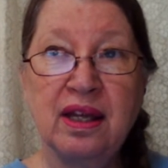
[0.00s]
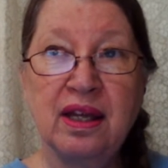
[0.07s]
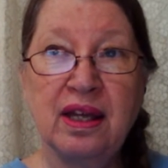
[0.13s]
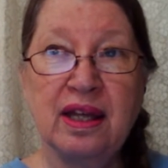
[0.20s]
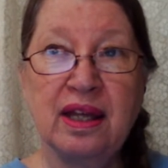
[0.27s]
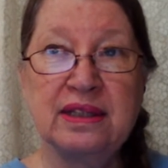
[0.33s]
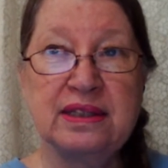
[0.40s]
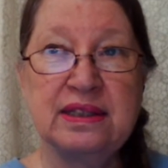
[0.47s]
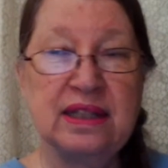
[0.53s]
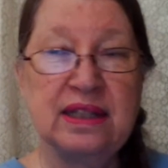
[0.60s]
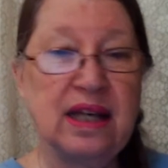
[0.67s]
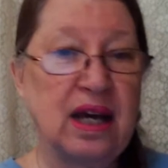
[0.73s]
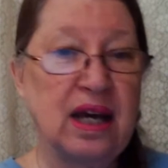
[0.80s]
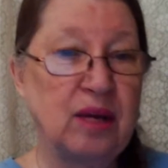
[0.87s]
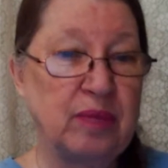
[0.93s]
and
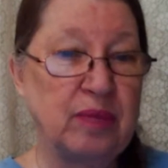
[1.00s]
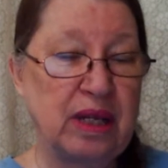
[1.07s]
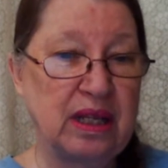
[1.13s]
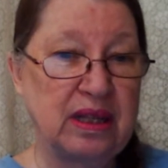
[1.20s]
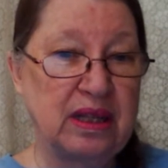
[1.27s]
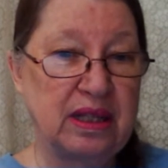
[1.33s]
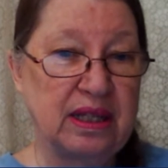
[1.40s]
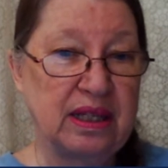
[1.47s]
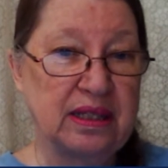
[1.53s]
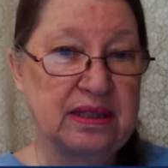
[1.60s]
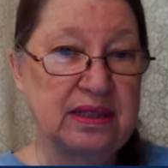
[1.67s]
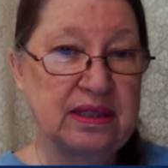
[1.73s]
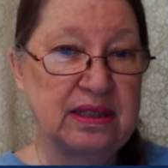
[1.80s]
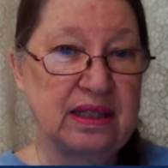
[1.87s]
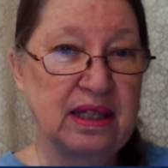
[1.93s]
seeing how many
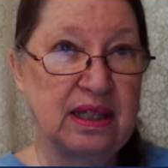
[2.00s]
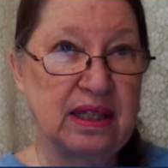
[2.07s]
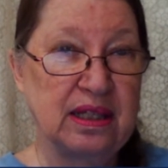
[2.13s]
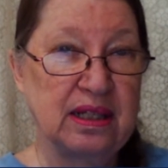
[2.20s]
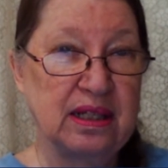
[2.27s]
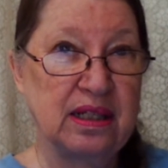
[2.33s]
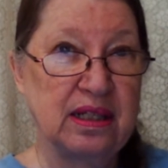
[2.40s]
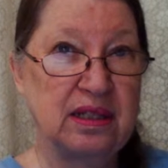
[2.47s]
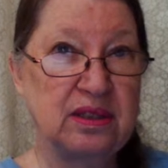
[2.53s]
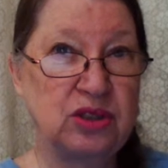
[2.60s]
things in